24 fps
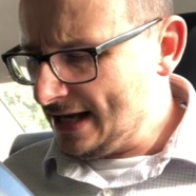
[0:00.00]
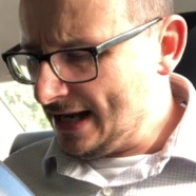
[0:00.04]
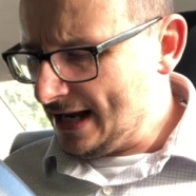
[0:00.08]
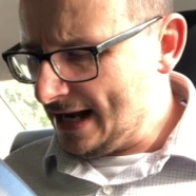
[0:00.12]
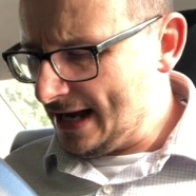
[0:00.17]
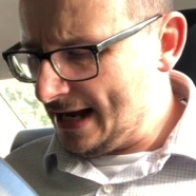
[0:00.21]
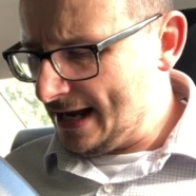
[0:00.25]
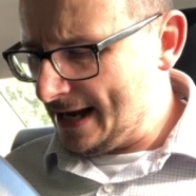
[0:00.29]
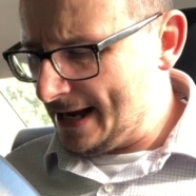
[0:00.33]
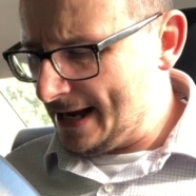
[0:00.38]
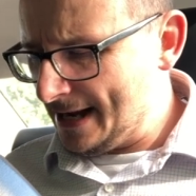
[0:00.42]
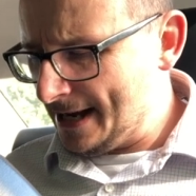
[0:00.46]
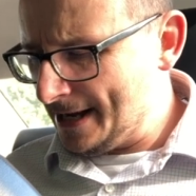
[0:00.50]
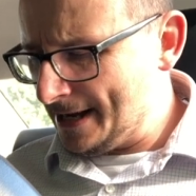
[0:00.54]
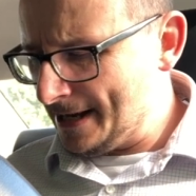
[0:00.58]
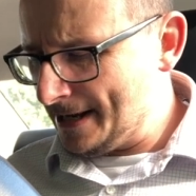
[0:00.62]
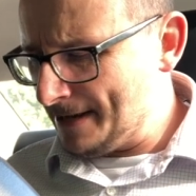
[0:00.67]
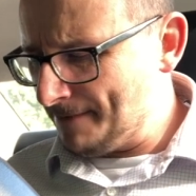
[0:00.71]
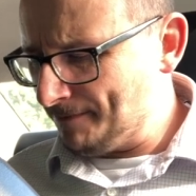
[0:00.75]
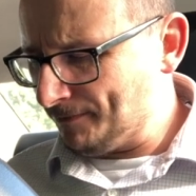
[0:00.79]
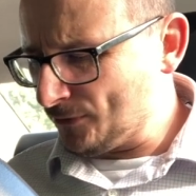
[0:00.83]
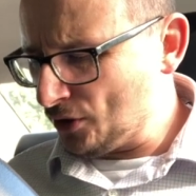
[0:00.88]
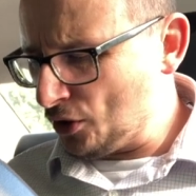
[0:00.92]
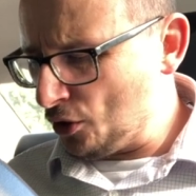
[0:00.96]

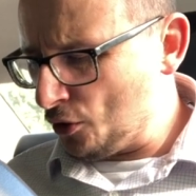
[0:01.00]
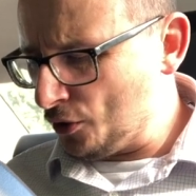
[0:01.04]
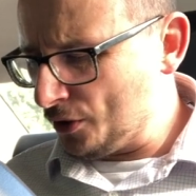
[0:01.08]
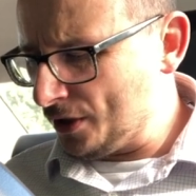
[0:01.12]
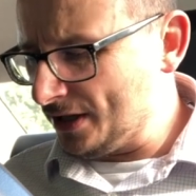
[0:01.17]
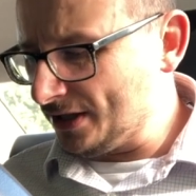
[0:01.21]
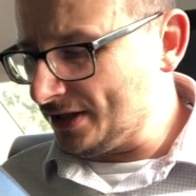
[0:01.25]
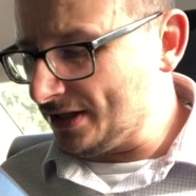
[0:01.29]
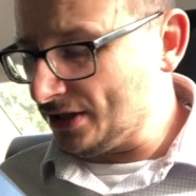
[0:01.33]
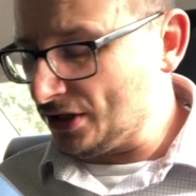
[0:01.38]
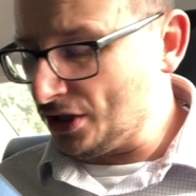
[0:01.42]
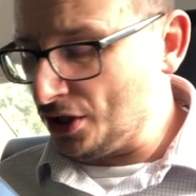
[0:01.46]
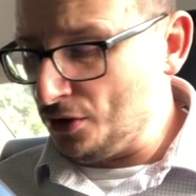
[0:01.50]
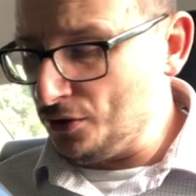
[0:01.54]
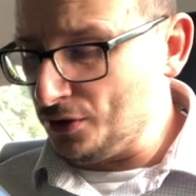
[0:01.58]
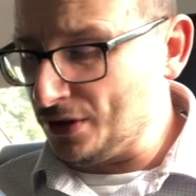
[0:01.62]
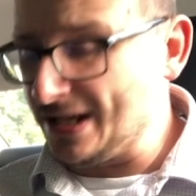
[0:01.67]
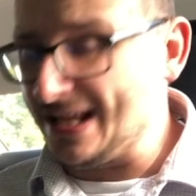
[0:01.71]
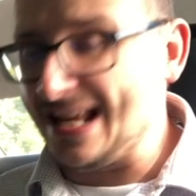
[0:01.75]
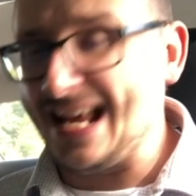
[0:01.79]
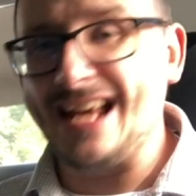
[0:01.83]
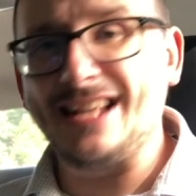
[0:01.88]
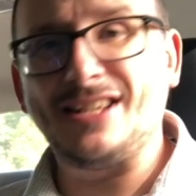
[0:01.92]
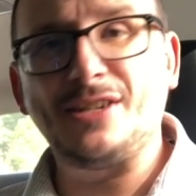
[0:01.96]
Corners, 2
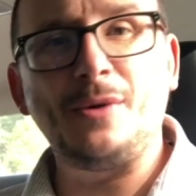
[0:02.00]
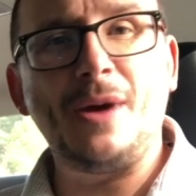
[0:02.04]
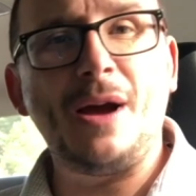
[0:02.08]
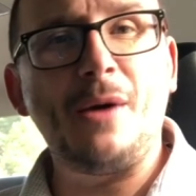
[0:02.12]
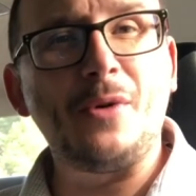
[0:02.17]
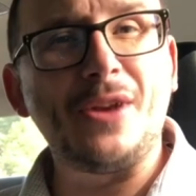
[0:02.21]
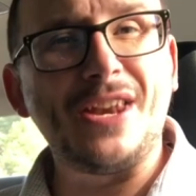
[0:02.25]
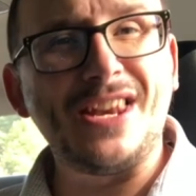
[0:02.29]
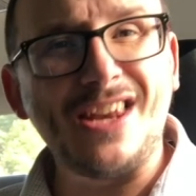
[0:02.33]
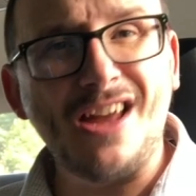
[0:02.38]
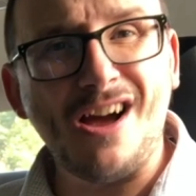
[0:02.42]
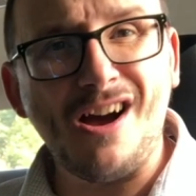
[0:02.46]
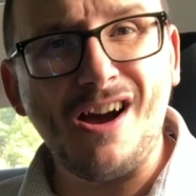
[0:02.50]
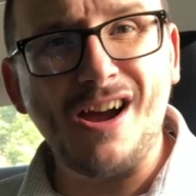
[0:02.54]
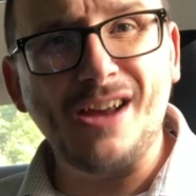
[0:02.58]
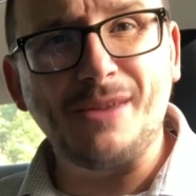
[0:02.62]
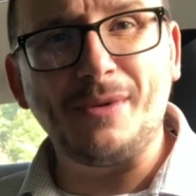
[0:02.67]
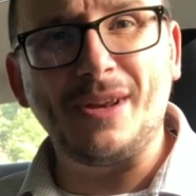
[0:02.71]
to our 9.